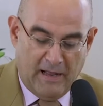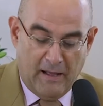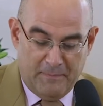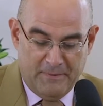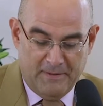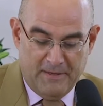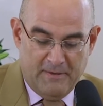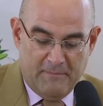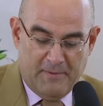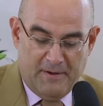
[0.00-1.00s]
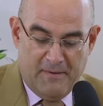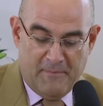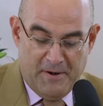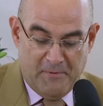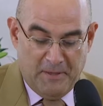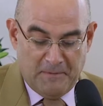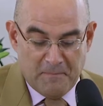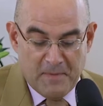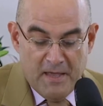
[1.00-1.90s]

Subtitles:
cup very, very well.